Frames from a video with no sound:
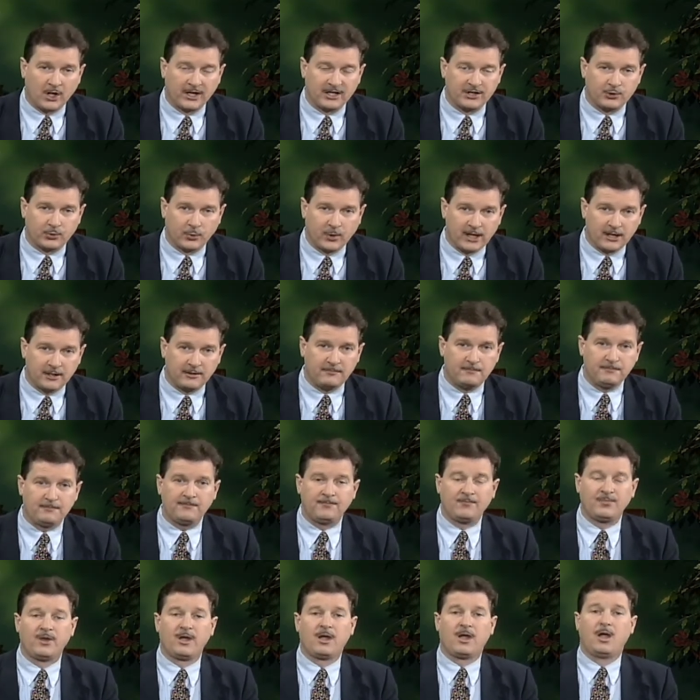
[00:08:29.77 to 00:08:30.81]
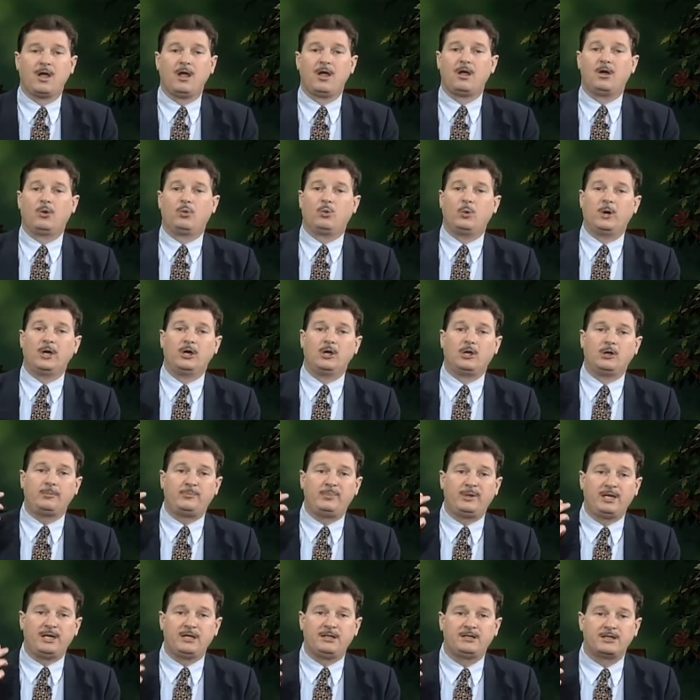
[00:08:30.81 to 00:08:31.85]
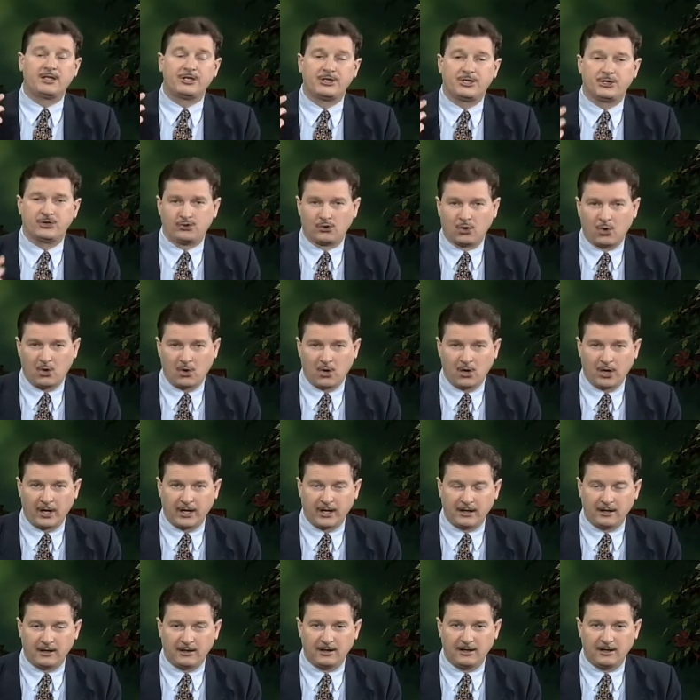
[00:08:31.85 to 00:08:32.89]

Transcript: has written will be destroyed.